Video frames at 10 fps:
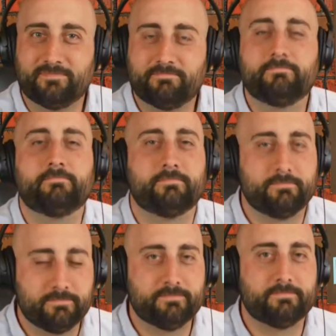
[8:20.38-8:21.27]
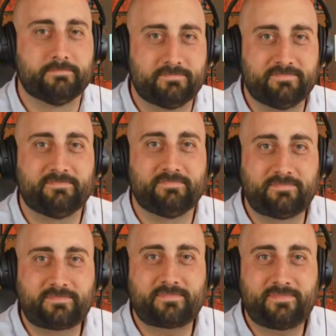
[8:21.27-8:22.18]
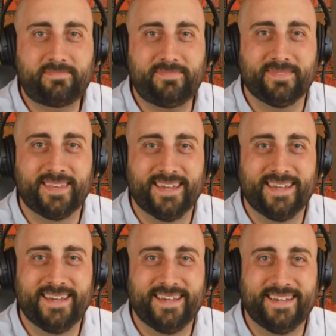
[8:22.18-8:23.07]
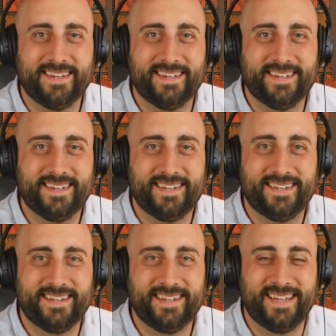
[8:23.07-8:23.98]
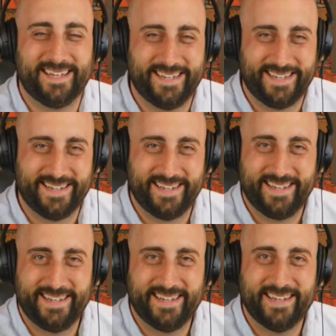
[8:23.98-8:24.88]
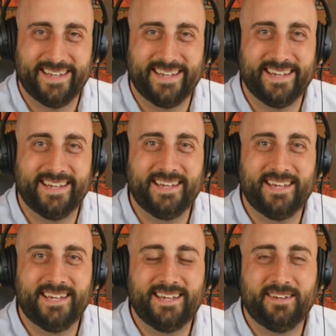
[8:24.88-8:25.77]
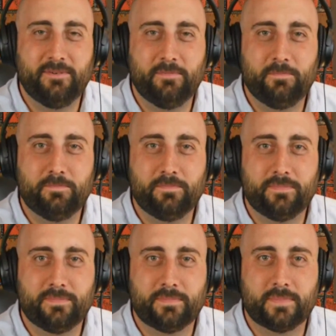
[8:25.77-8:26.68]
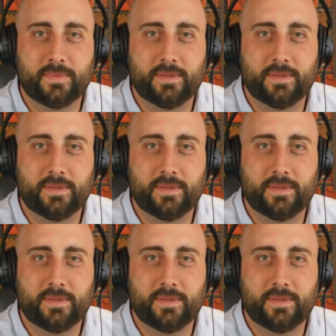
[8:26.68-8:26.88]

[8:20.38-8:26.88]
This person isn't speaking.